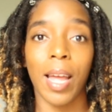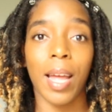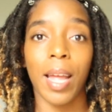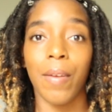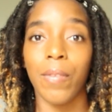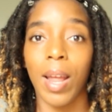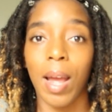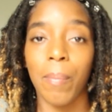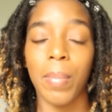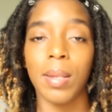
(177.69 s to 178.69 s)
I have
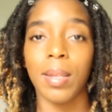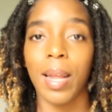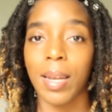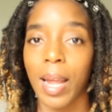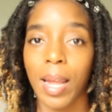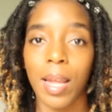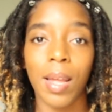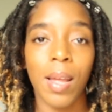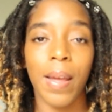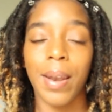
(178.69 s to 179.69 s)
not missed a
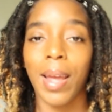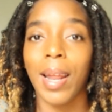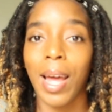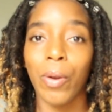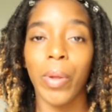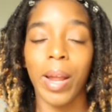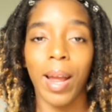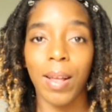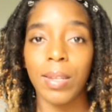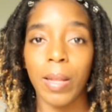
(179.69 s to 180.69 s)
day, a night. I don't care
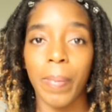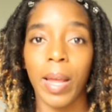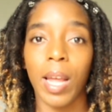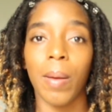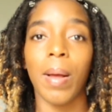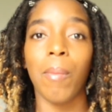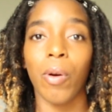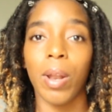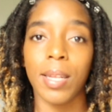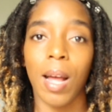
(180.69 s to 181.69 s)
how sleepy I am, I'm
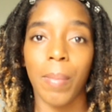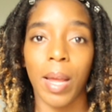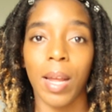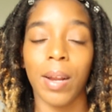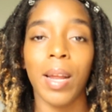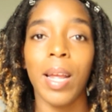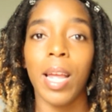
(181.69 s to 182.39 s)
tie up my hair.